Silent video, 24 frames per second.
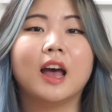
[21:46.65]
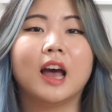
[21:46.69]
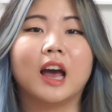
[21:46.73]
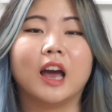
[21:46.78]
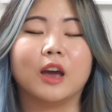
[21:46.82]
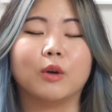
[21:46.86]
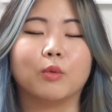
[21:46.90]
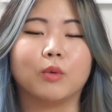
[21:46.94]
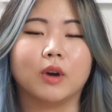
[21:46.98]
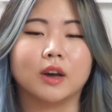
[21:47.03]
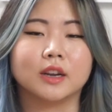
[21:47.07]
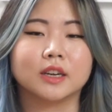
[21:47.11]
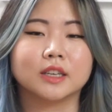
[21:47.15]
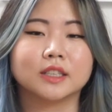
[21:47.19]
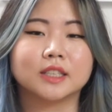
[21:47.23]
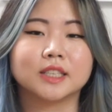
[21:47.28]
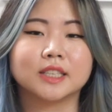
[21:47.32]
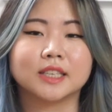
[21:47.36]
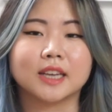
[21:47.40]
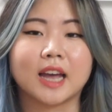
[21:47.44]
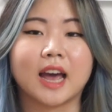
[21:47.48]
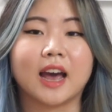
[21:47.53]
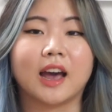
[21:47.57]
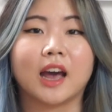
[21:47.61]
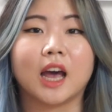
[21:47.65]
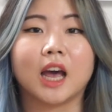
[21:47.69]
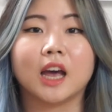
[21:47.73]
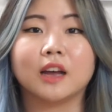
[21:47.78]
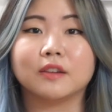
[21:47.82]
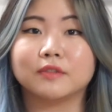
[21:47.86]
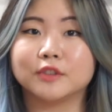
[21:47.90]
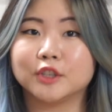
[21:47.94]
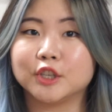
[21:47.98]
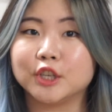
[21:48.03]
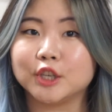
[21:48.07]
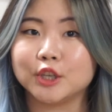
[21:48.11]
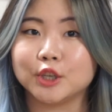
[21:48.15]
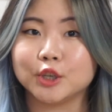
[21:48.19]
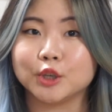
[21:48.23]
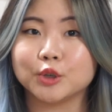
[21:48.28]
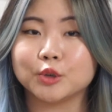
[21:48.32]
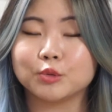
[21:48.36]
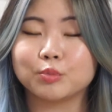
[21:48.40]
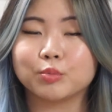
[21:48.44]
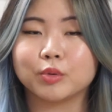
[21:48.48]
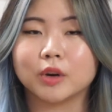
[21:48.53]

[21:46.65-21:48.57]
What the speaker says: I wanted to have two